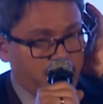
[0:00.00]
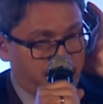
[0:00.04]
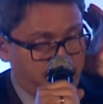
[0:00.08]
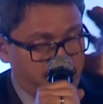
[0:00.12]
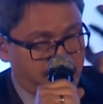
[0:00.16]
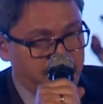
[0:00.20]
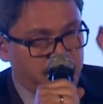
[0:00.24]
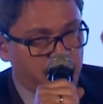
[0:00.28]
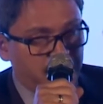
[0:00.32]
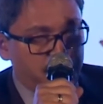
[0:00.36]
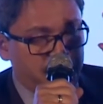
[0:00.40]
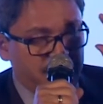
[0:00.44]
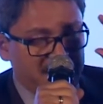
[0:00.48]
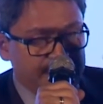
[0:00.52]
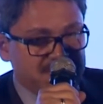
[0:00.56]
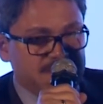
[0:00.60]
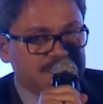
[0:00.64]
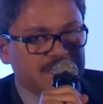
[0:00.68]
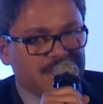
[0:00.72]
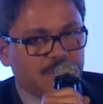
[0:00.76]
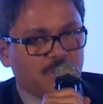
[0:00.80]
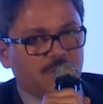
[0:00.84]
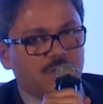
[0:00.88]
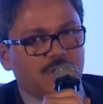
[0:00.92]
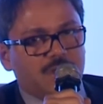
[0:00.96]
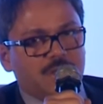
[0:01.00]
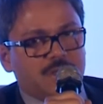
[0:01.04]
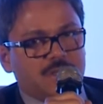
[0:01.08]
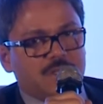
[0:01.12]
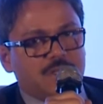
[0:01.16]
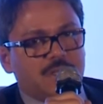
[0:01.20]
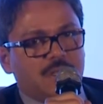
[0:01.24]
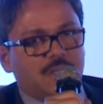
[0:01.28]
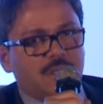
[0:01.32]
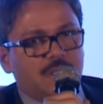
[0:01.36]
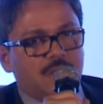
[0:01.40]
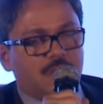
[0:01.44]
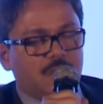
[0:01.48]
few particular
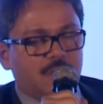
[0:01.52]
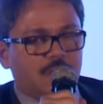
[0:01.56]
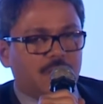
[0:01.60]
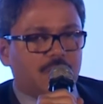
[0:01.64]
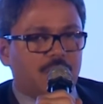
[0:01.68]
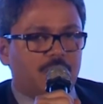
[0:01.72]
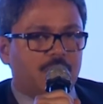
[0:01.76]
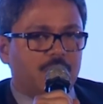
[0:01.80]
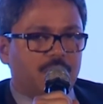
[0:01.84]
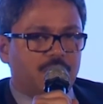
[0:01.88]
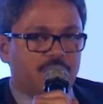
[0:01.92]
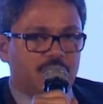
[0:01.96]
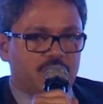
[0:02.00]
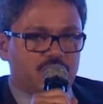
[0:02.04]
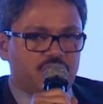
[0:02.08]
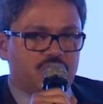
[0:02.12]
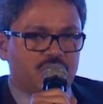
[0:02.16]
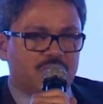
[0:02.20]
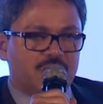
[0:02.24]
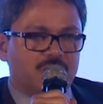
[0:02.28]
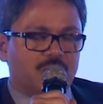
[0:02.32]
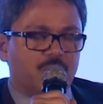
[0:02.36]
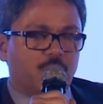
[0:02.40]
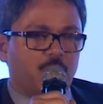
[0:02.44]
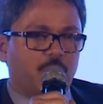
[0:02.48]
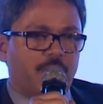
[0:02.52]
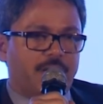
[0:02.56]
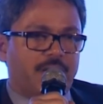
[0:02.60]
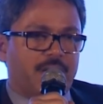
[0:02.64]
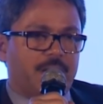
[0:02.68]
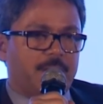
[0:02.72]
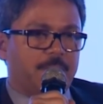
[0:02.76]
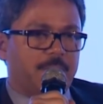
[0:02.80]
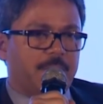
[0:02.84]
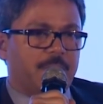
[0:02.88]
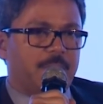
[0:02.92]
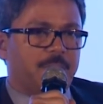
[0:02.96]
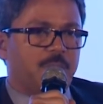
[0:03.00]
region
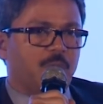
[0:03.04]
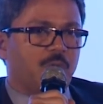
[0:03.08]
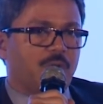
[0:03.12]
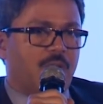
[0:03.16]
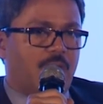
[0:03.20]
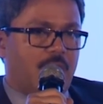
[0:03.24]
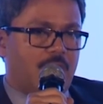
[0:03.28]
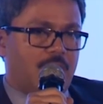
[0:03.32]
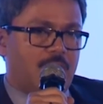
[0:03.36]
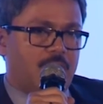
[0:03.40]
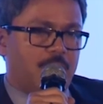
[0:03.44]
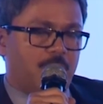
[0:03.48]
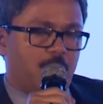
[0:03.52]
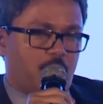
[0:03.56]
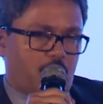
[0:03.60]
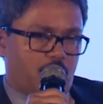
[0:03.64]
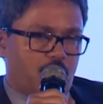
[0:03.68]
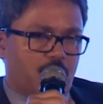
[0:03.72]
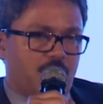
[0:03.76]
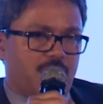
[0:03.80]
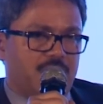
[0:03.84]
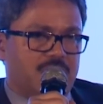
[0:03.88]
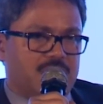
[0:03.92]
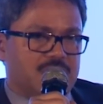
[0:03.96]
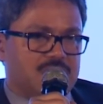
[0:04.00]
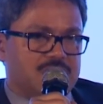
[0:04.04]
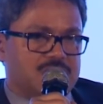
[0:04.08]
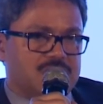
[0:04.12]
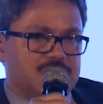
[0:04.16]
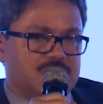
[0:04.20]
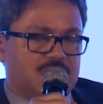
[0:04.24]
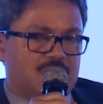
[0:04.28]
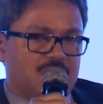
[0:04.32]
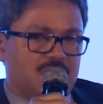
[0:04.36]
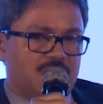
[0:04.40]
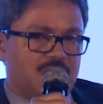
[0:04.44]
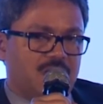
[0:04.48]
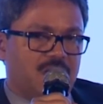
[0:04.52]
where people are more or less
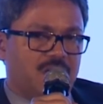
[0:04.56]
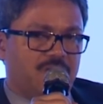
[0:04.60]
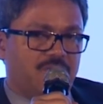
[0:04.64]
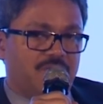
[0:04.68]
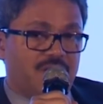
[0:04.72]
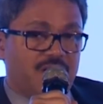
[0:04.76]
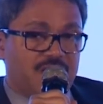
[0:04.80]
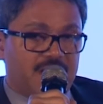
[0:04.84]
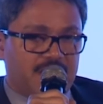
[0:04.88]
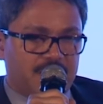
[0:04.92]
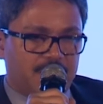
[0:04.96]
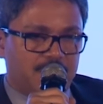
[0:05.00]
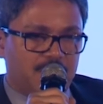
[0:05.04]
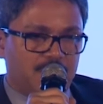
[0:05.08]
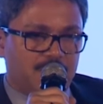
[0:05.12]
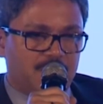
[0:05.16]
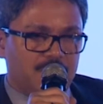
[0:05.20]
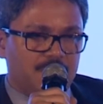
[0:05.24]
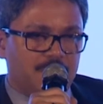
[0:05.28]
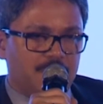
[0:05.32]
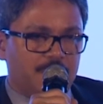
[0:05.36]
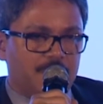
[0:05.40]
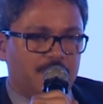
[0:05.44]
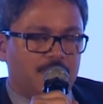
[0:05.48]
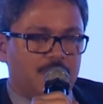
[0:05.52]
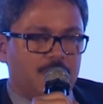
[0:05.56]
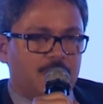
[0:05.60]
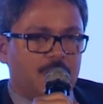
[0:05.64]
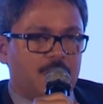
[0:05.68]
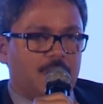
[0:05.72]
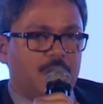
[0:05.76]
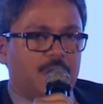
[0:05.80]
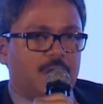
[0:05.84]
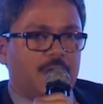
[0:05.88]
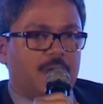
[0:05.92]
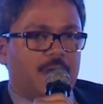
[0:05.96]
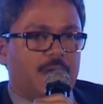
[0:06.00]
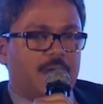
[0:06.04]
uh, vulnerable
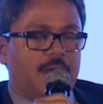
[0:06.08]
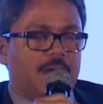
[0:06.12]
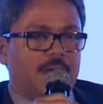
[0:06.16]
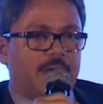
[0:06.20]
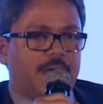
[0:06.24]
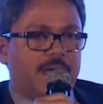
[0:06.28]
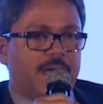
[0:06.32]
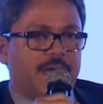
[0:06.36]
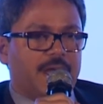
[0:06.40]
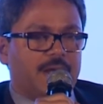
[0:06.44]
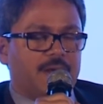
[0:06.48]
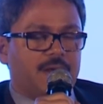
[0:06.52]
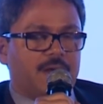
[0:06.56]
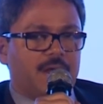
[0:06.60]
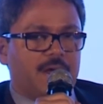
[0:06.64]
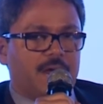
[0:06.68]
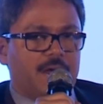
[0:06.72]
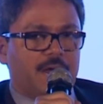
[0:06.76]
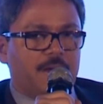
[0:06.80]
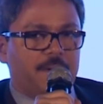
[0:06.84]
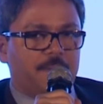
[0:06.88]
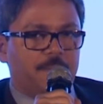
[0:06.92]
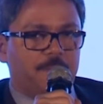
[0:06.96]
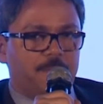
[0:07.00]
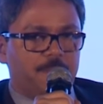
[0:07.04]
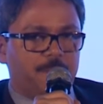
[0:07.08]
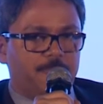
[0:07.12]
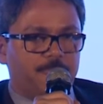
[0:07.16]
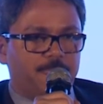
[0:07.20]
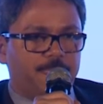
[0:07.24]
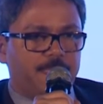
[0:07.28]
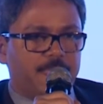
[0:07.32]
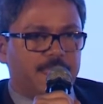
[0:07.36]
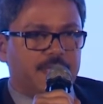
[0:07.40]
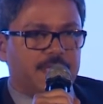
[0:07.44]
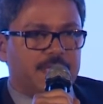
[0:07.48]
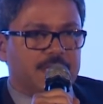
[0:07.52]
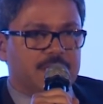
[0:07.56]
uh, and uh,
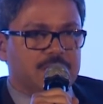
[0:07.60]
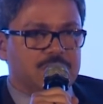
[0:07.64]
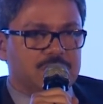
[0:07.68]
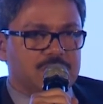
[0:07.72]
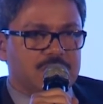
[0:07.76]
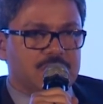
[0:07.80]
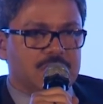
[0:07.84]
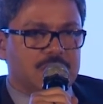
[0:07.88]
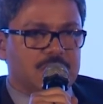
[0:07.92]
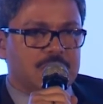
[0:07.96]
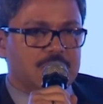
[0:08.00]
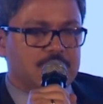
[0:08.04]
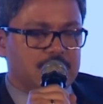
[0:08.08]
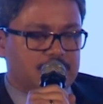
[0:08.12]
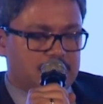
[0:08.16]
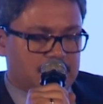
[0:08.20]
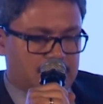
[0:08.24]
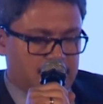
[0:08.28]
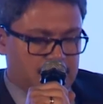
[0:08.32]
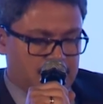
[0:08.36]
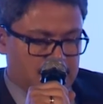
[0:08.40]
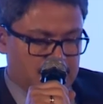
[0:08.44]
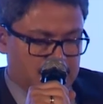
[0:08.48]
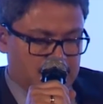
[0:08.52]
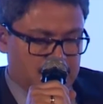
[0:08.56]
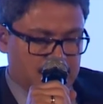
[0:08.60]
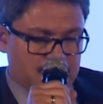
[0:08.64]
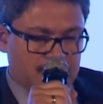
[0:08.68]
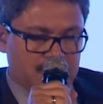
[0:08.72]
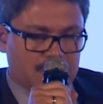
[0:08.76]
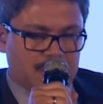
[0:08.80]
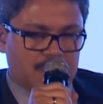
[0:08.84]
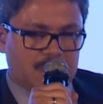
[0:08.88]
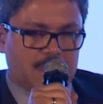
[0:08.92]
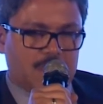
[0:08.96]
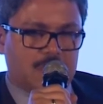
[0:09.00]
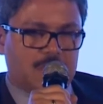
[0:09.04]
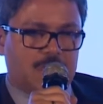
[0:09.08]
easy
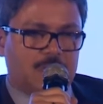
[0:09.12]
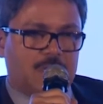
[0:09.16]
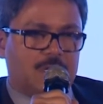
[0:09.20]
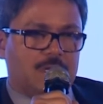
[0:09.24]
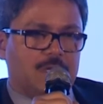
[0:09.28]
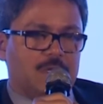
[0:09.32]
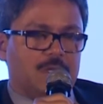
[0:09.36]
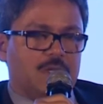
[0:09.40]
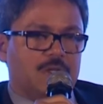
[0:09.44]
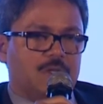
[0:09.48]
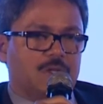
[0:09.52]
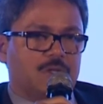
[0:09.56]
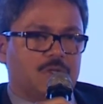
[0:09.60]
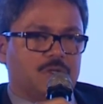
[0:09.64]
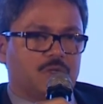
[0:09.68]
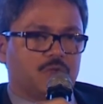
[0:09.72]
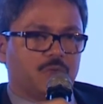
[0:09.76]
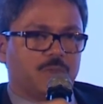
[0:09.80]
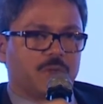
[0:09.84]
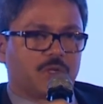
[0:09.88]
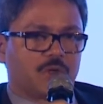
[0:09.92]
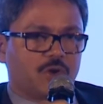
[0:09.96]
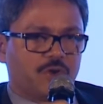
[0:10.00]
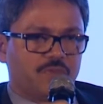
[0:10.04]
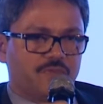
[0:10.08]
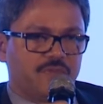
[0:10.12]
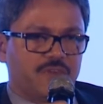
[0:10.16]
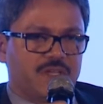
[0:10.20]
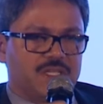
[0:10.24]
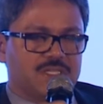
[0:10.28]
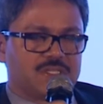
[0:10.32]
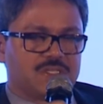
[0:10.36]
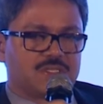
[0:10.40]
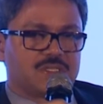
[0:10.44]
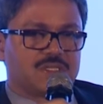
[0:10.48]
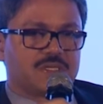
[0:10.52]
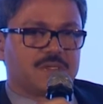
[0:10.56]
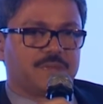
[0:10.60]
uh, to be
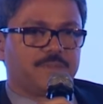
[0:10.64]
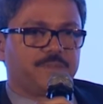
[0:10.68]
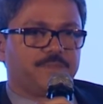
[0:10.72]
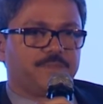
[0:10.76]
convinced.